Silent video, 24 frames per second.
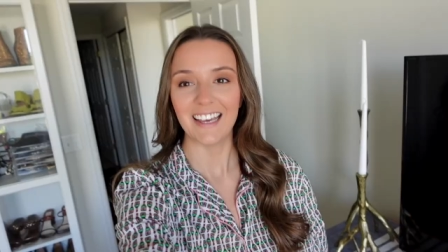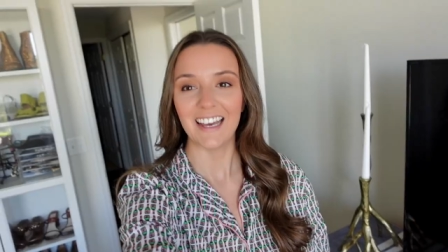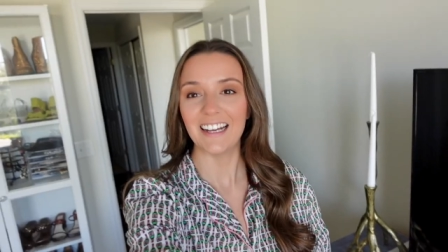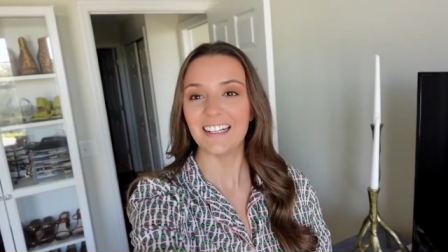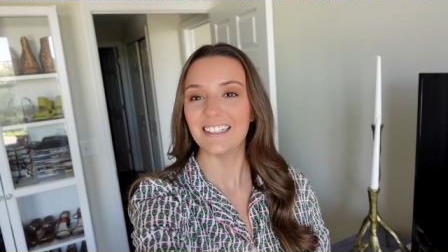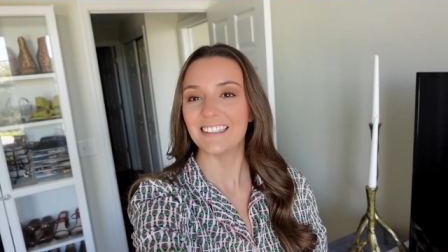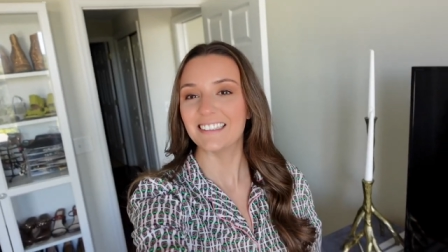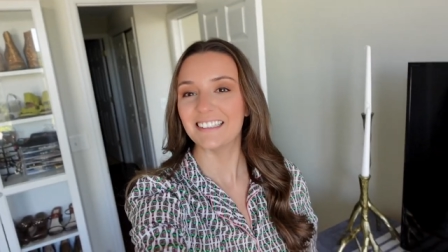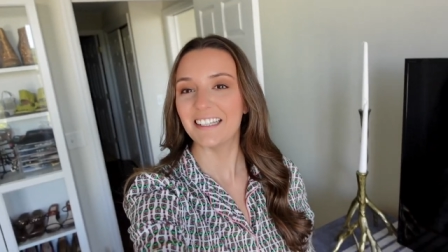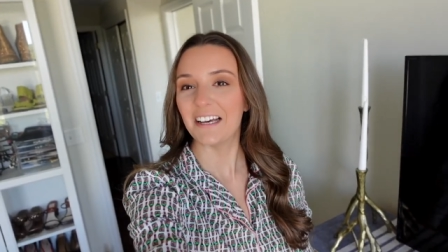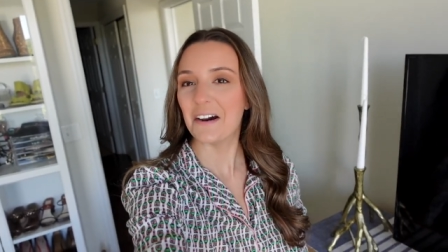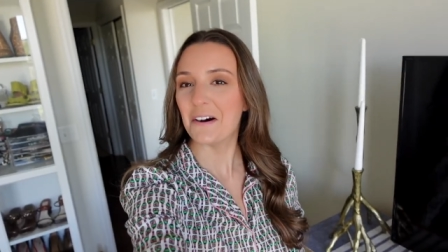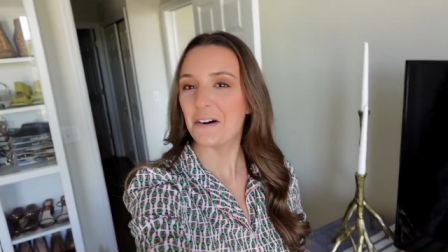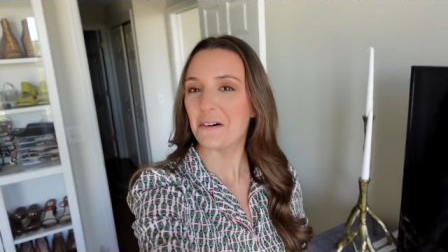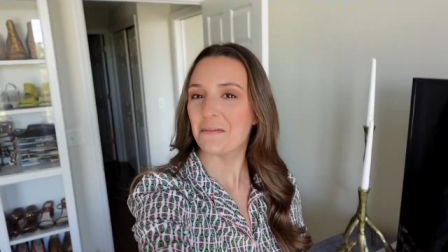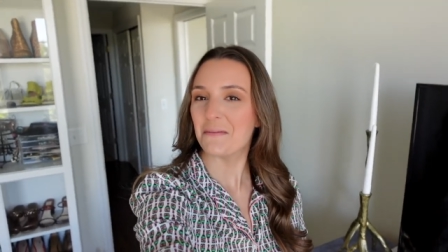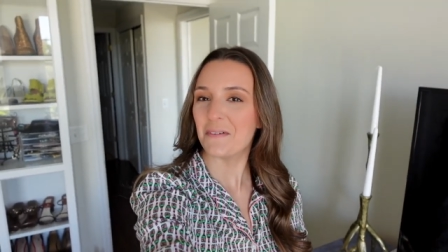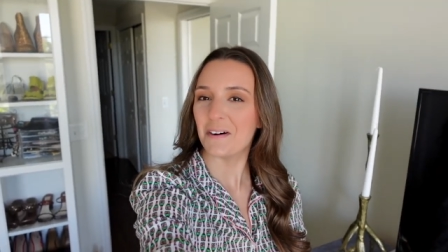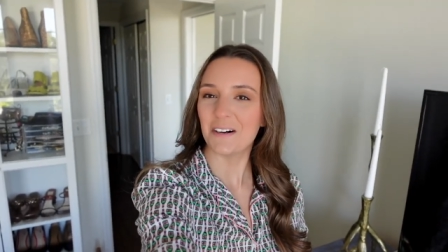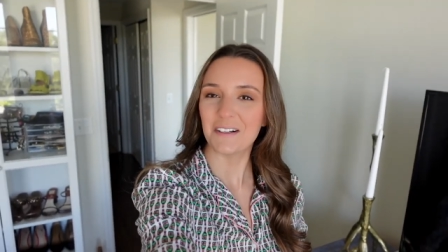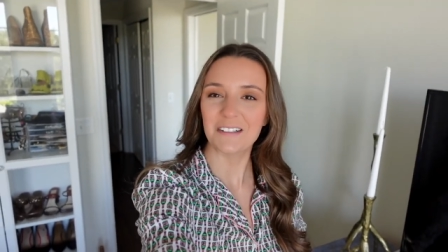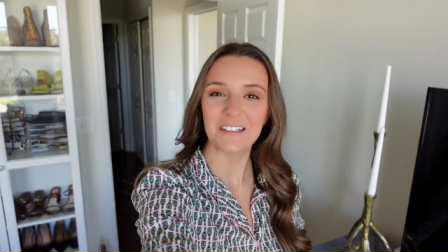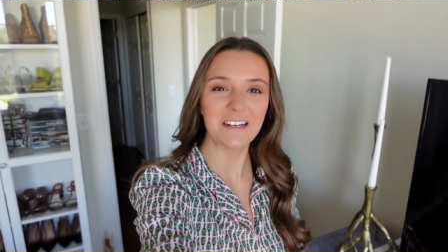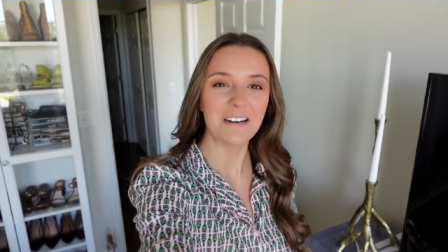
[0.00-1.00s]
Hello,
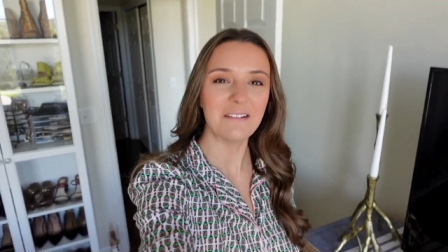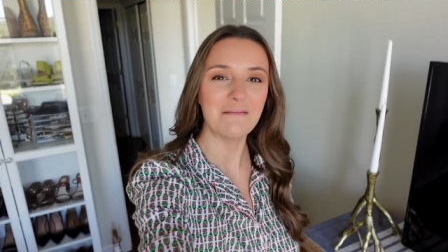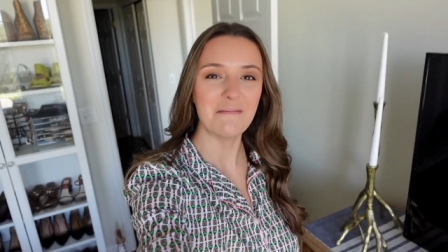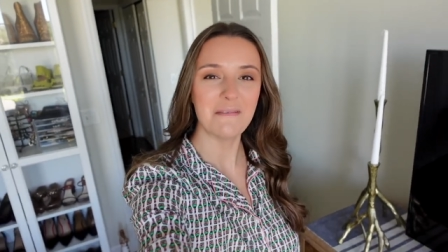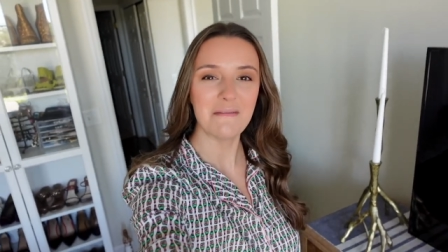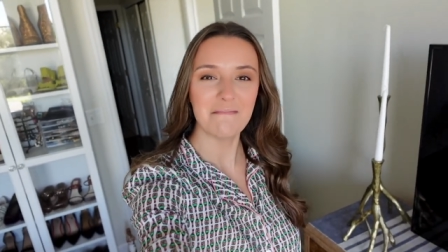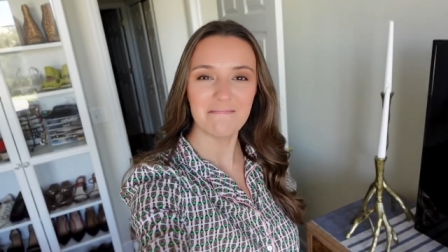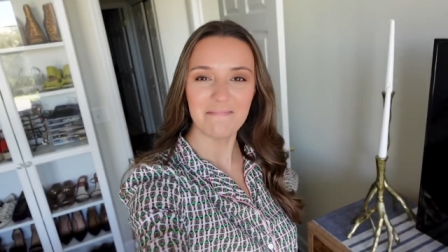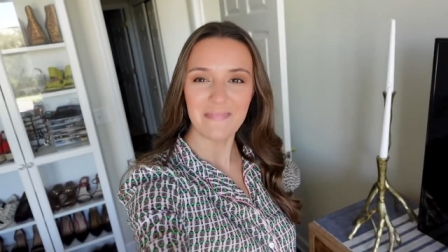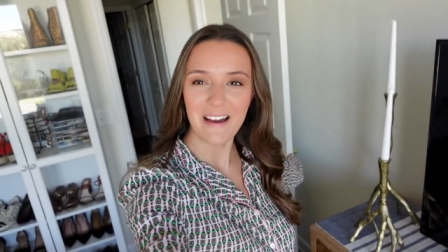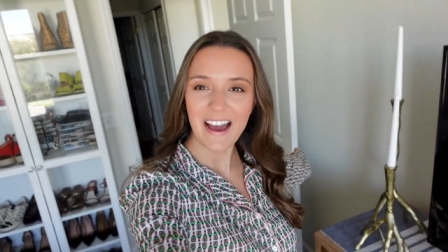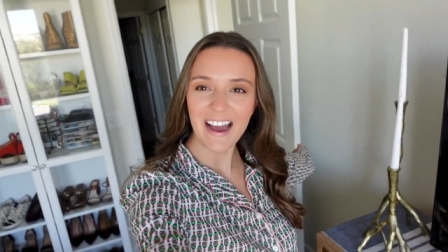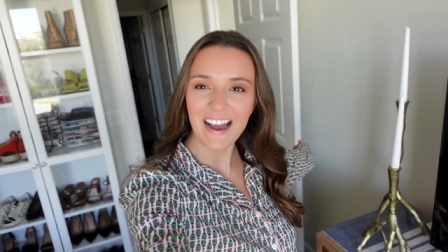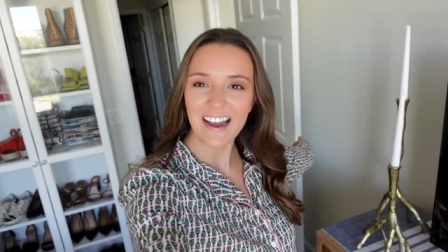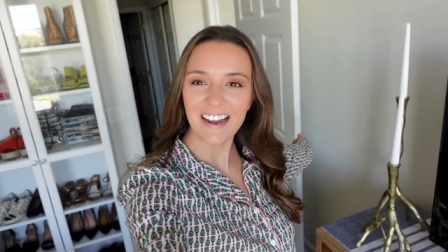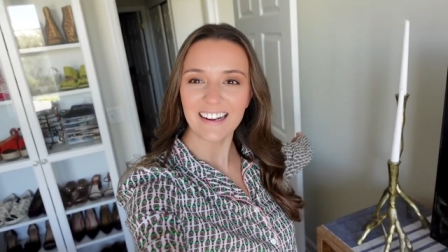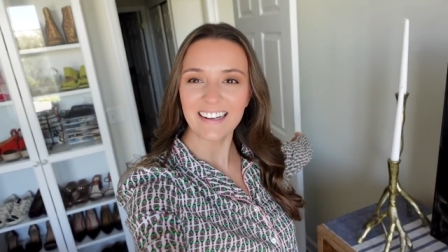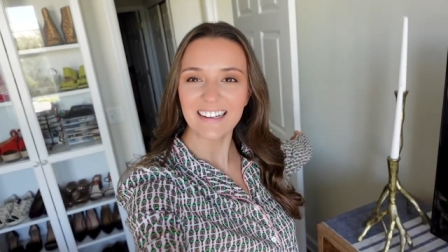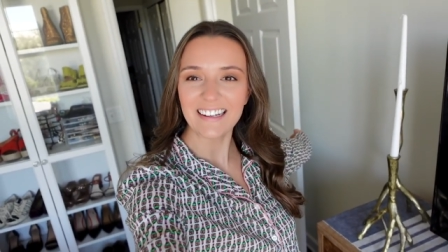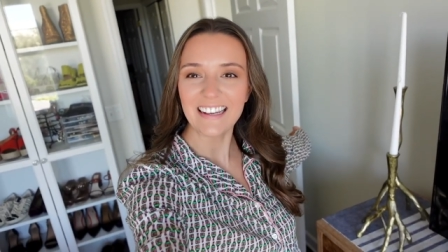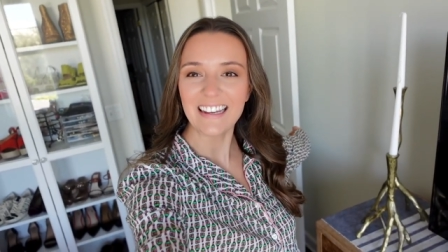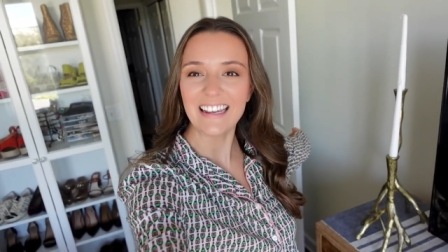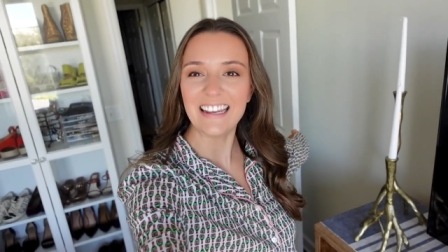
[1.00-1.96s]
welcome back.